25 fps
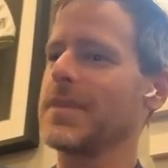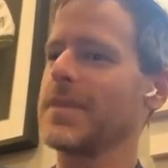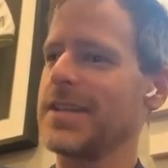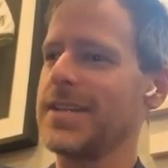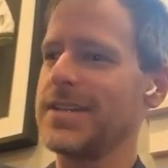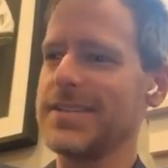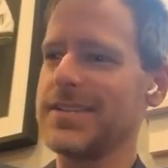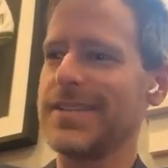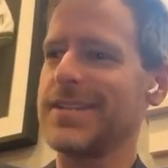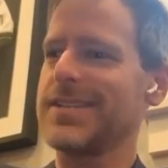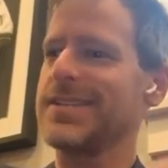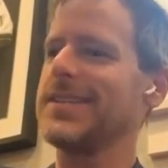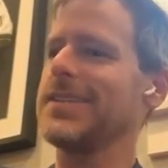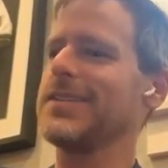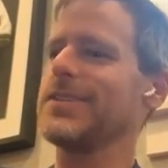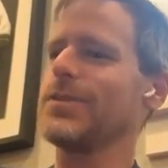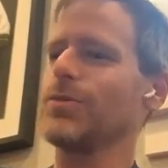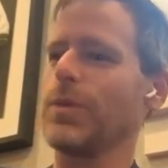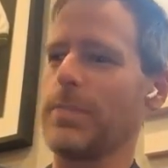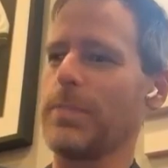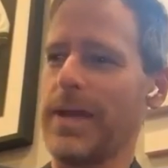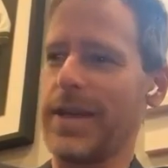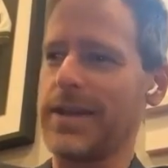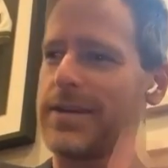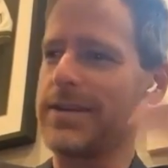because it's
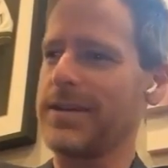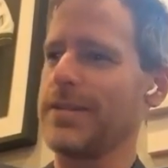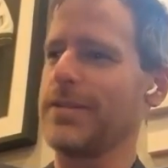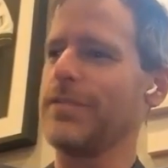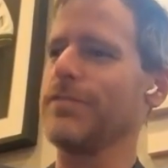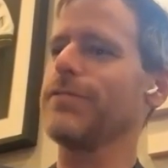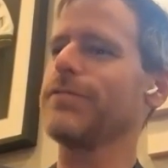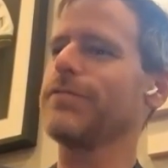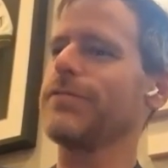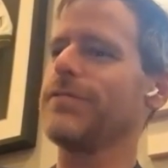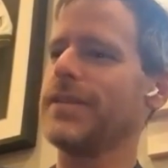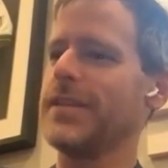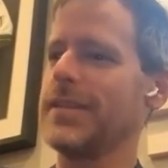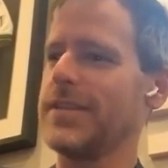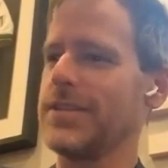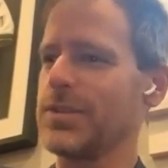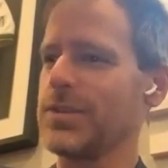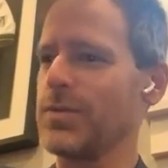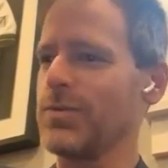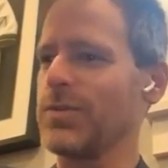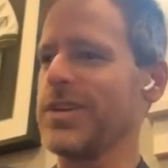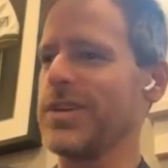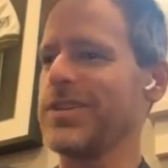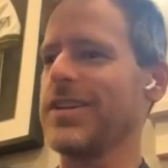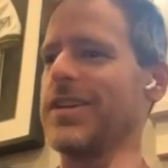repetitive,
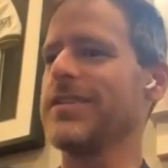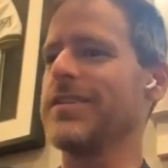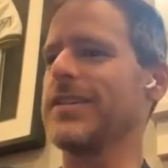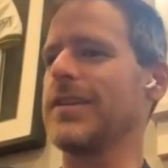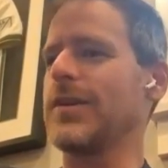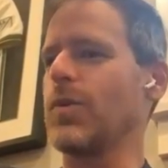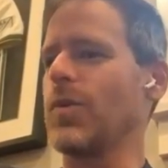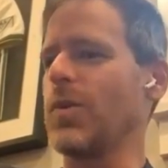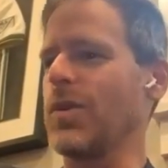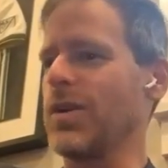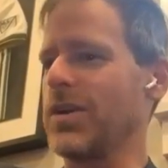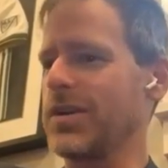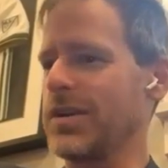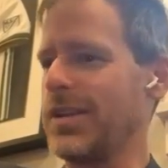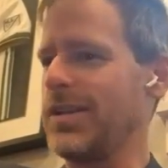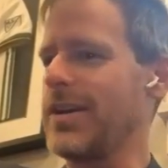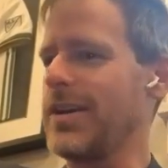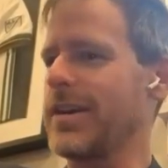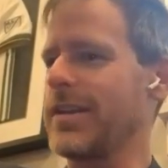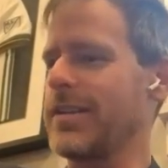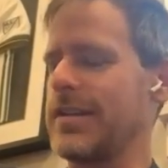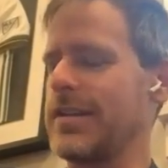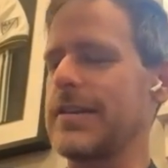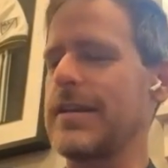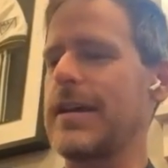it's redundant work a
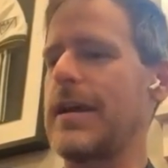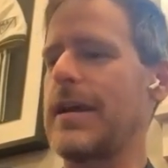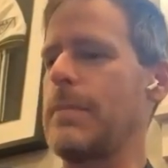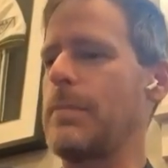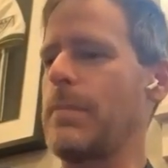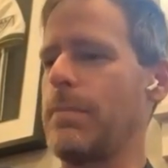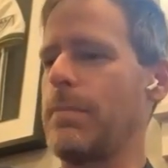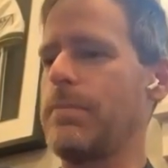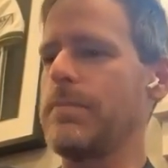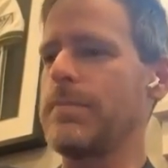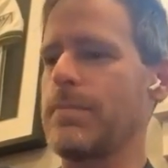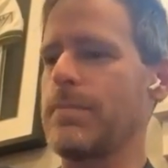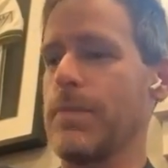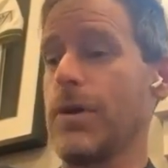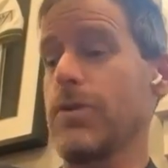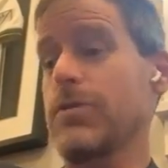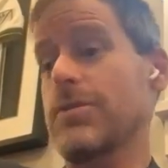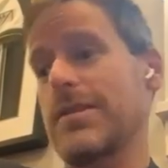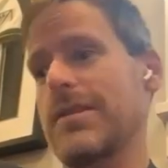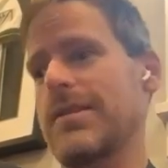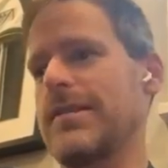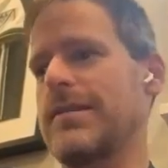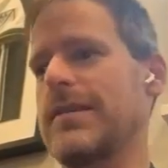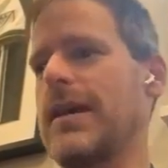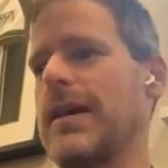lot of the time,
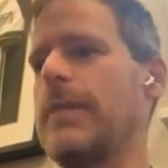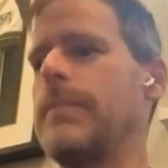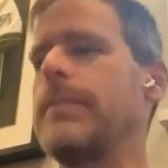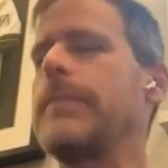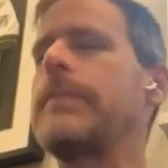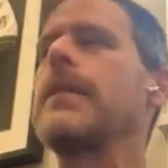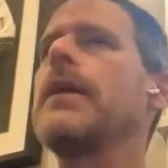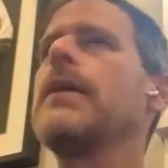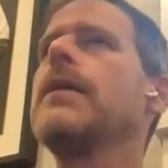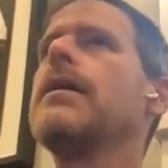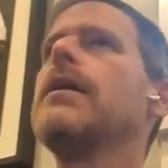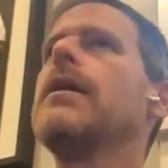most of the time.